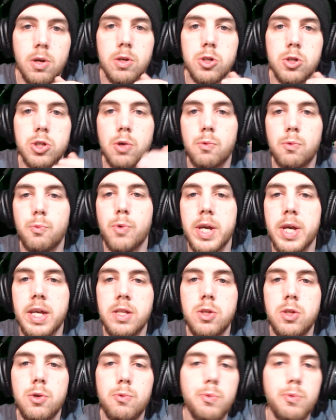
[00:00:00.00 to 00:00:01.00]
So
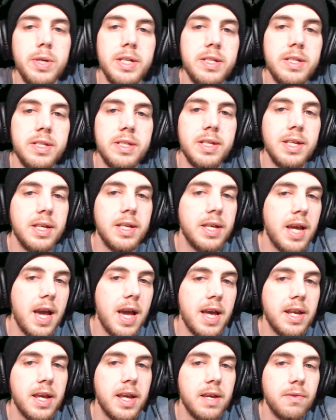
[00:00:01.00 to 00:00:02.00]
when do we see
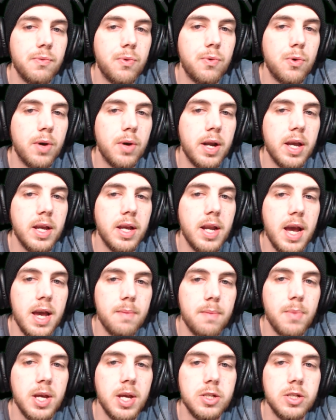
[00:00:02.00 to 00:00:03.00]

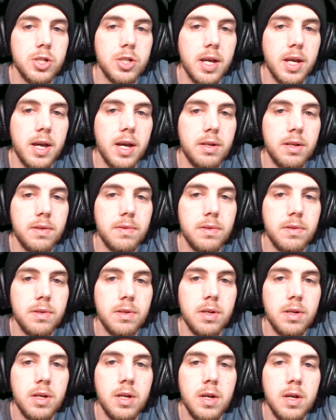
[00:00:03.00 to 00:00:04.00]
N848MH again?
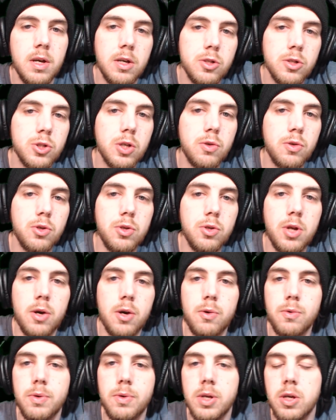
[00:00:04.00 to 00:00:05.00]
So you
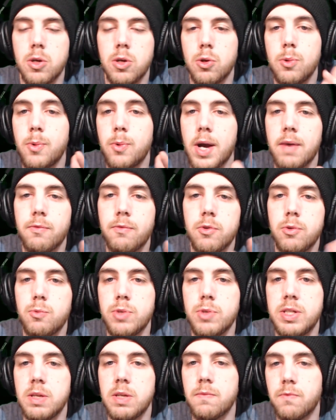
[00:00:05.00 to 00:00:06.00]
know, whoever
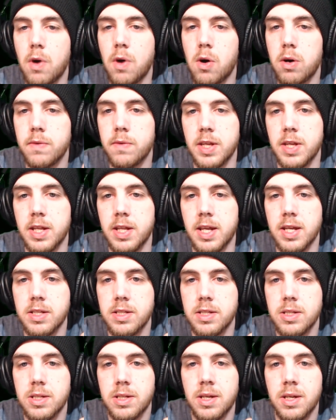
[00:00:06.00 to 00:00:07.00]
was involved in
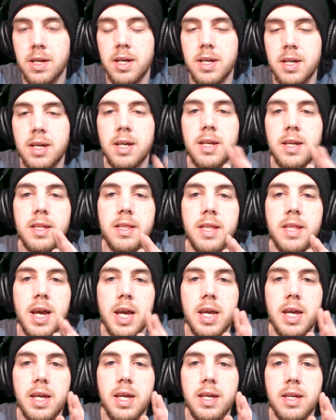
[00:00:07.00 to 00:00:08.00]
this,
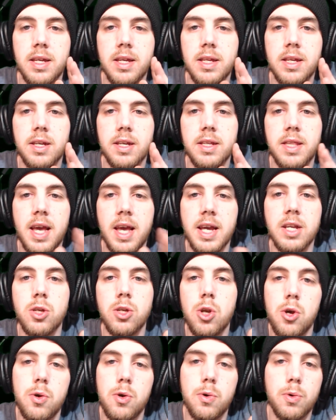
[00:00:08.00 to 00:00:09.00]
they
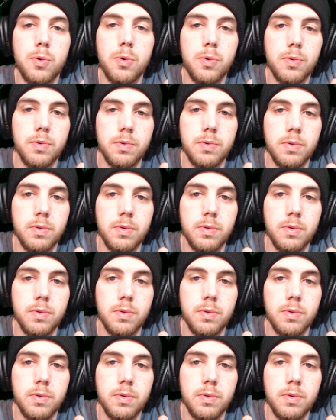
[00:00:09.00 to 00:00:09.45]
knew